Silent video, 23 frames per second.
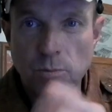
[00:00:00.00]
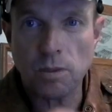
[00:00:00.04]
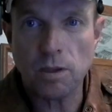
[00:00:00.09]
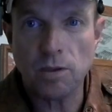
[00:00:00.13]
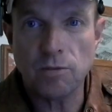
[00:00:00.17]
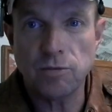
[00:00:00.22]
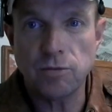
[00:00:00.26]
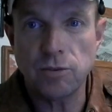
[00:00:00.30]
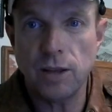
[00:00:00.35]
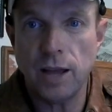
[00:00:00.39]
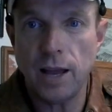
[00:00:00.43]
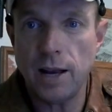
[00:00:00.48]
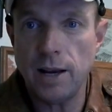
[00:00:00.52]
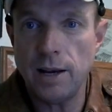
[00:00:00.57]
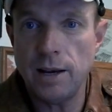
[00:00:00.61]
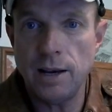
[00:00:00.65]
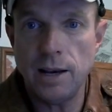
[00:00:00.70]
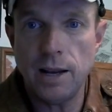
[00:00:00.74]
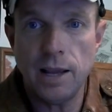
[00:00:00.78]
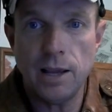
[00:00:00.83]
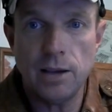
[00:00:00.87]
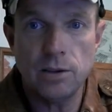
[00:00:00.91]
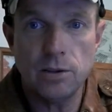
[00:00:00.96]

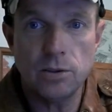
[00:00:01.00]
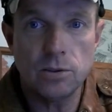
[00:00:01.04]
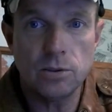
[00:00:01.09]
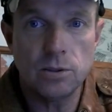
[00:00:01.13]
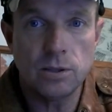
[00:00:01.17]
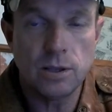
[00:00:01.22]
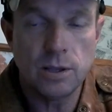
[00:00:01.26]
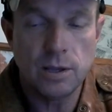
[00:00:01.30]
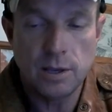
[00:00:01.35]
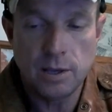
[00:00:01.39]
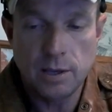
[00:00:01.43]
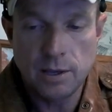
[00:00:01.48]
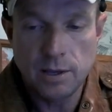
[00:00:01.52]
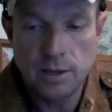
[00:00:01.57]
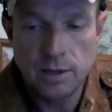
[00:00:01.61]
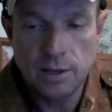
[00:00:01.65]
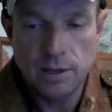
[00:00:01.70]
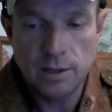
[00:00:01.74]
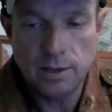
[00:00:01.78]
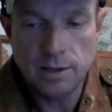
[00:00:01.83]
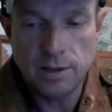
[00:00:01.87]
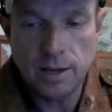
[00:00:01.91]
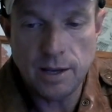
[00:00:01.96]
flatten nail
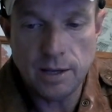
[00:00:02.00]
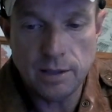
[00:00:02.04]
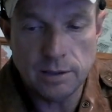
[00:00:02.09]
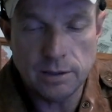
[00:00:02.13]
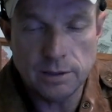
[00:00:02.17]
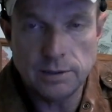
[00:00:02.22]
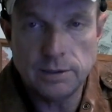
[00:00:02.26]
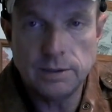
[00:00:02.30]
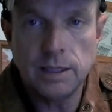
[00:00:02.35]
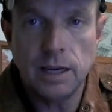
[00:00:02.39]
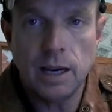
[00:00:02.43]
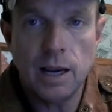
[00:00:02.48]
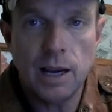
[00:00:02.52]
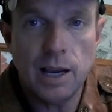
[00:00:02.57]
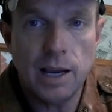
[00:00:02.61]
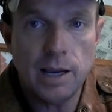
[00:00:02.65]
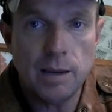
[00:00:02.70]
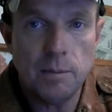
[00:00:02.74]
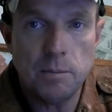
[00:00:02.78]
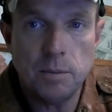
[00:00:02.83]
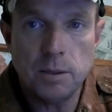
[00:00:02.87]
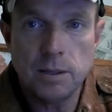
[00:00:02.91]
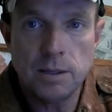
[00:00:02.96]
a
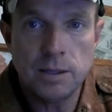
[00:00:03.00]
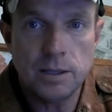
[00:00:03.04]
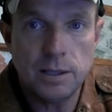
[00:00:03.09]
dime,